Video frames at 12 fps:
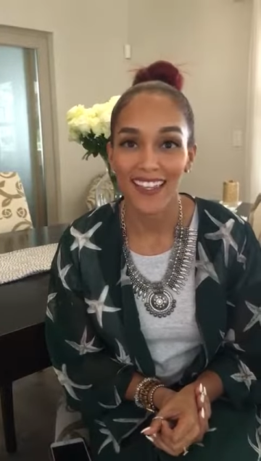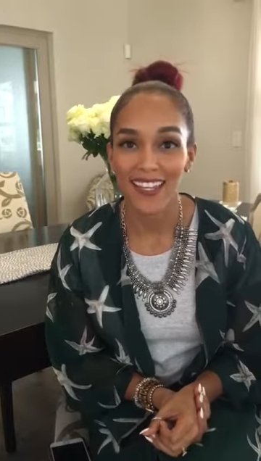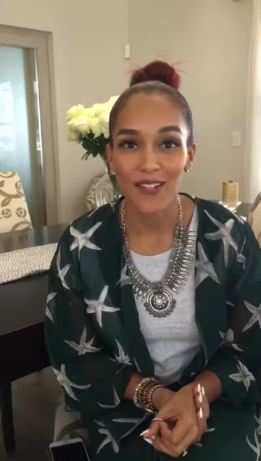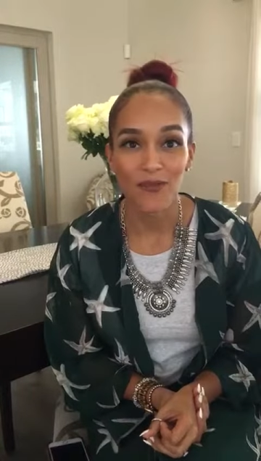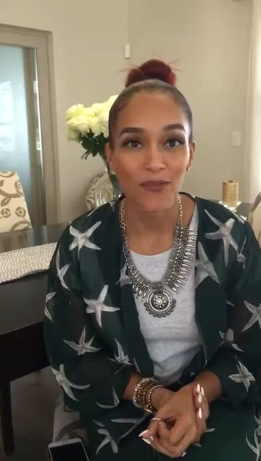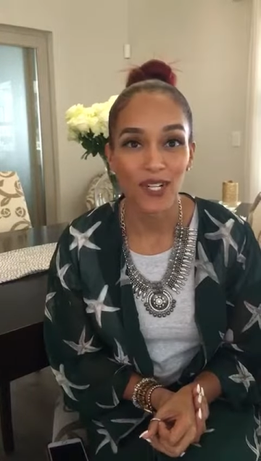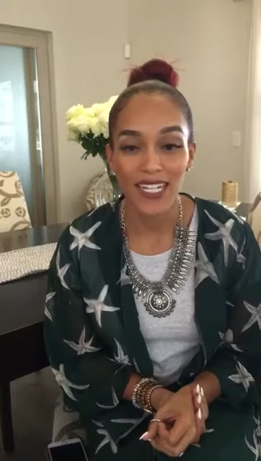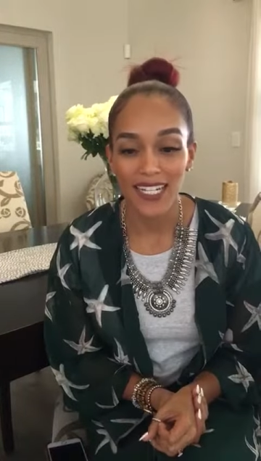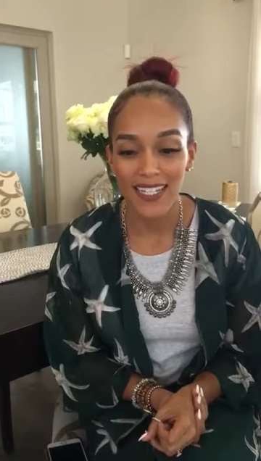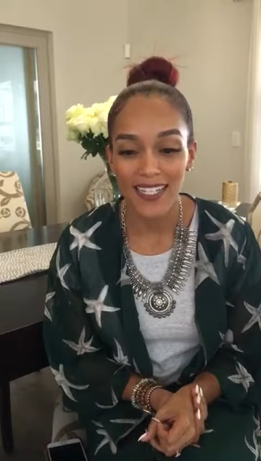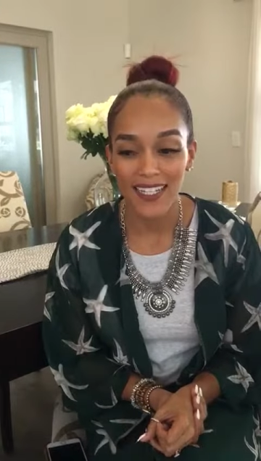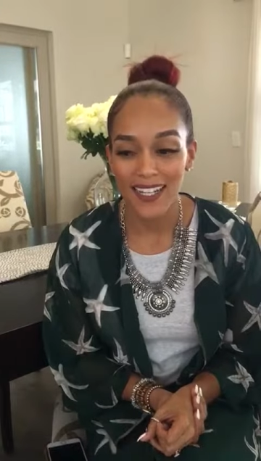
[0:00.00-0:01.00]
It
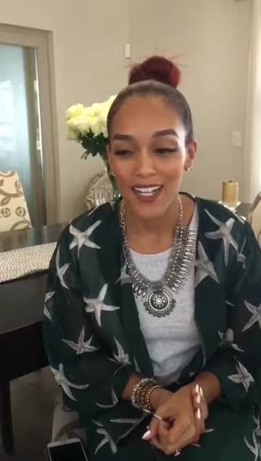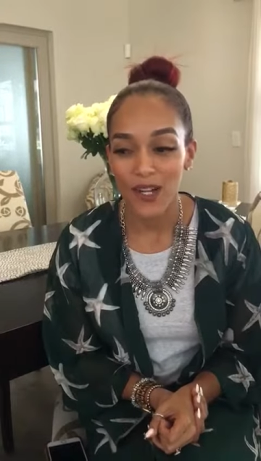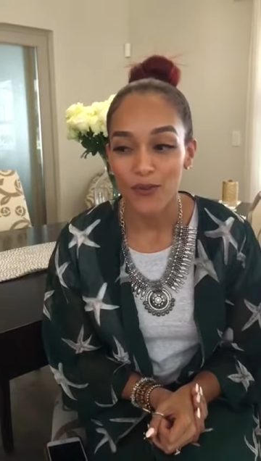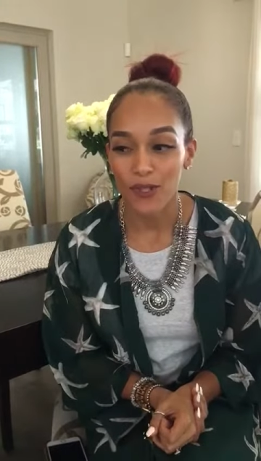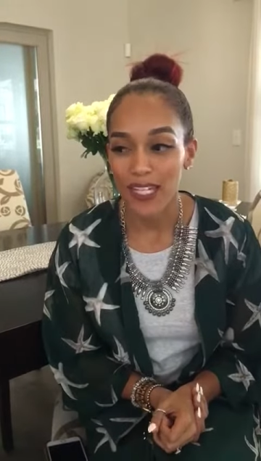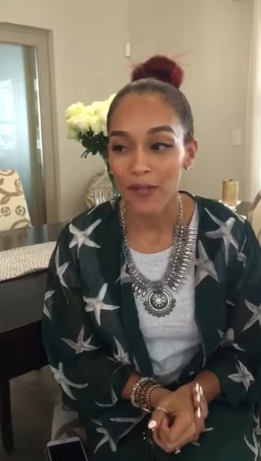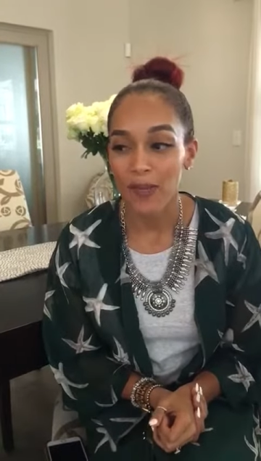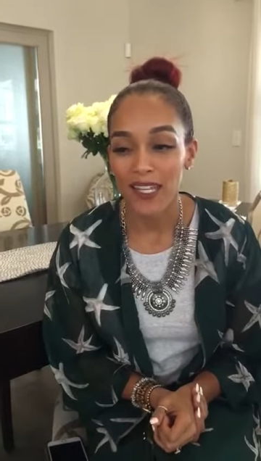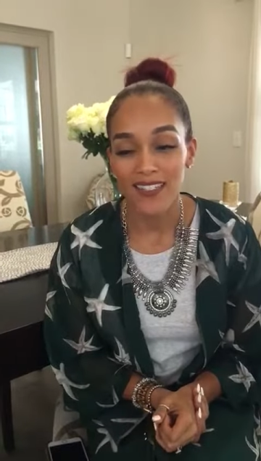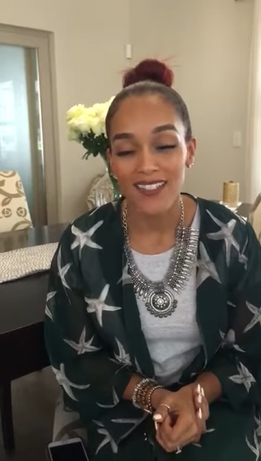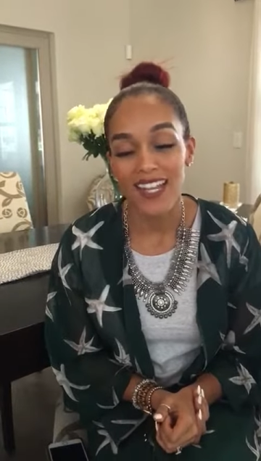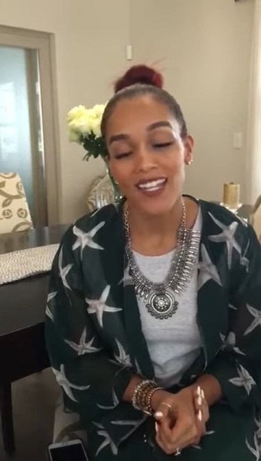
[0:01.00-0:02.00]
really, really
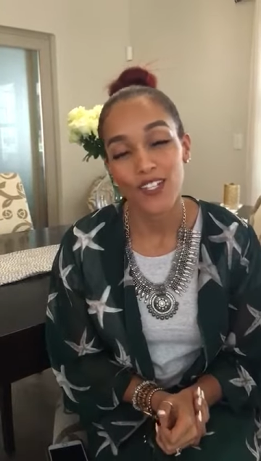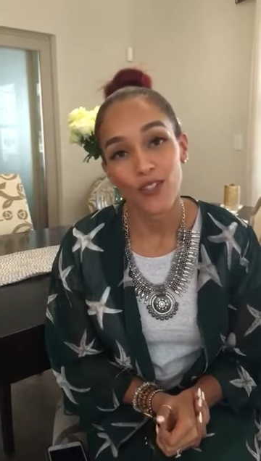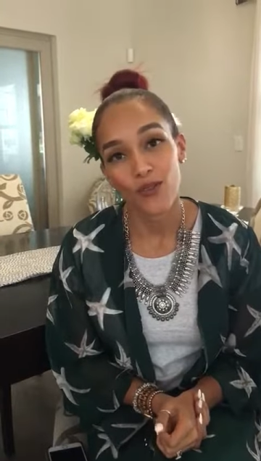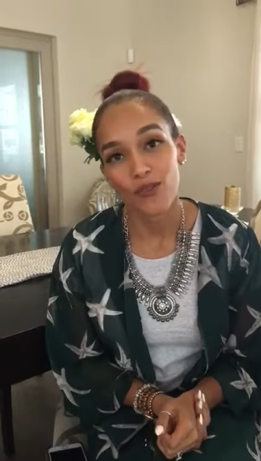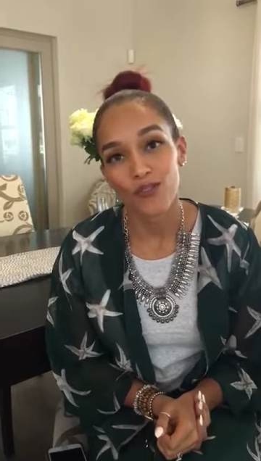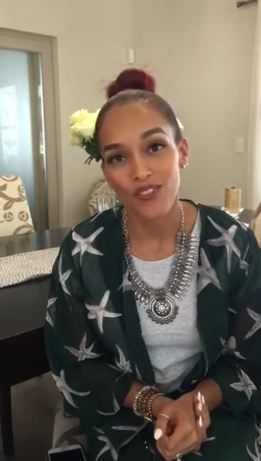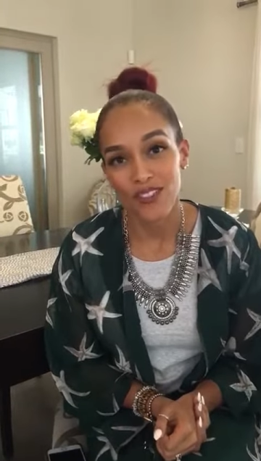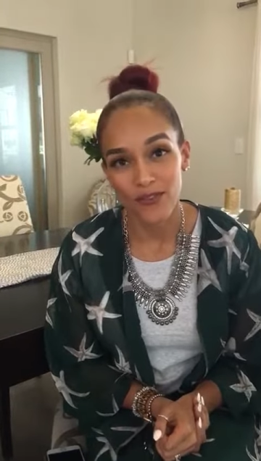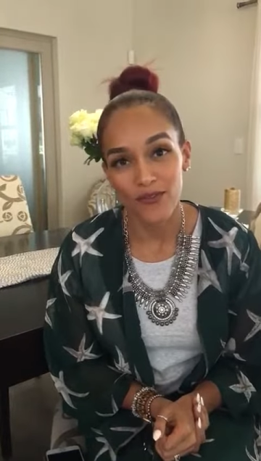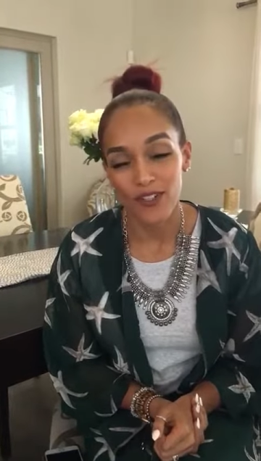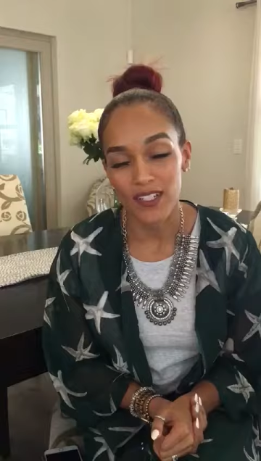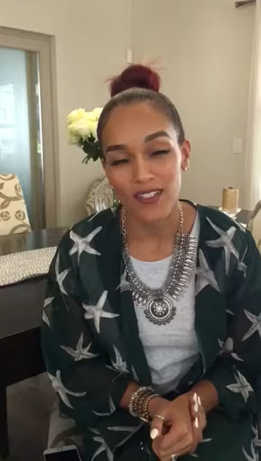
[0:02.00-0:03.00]
makes a huge
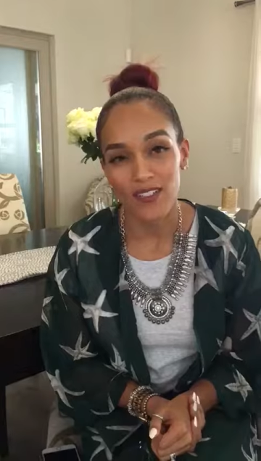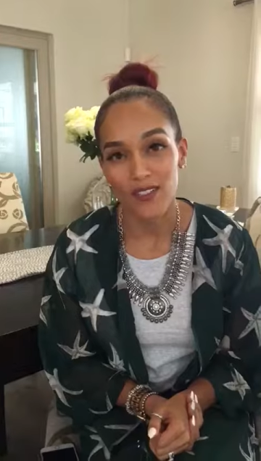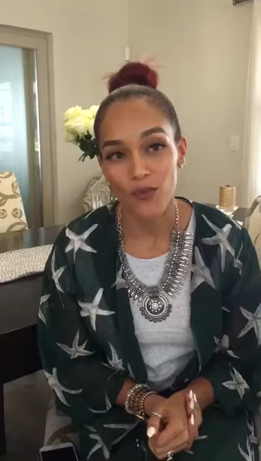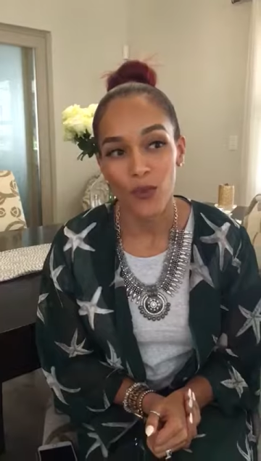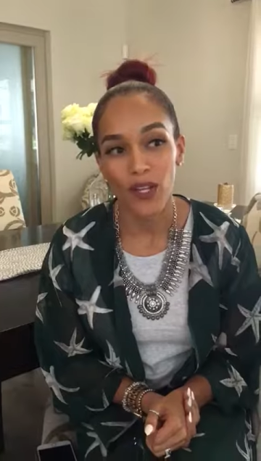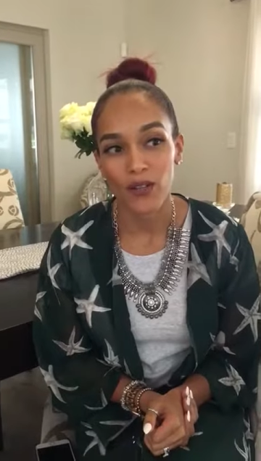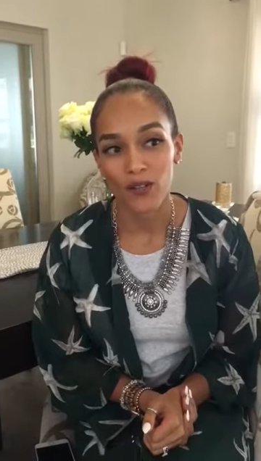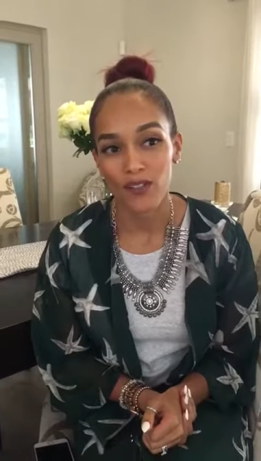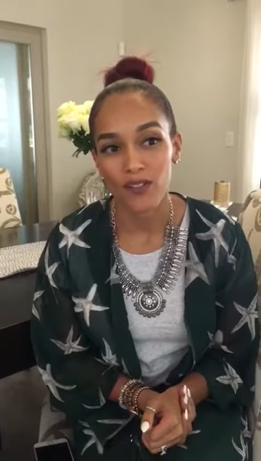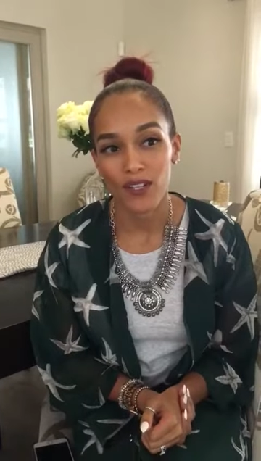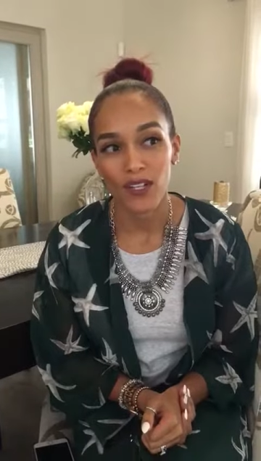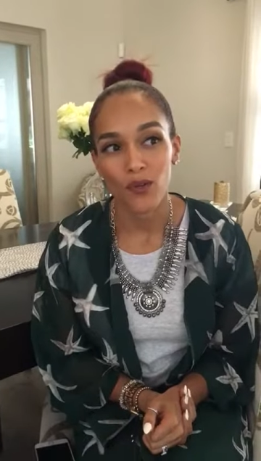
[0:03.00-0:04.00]
difference when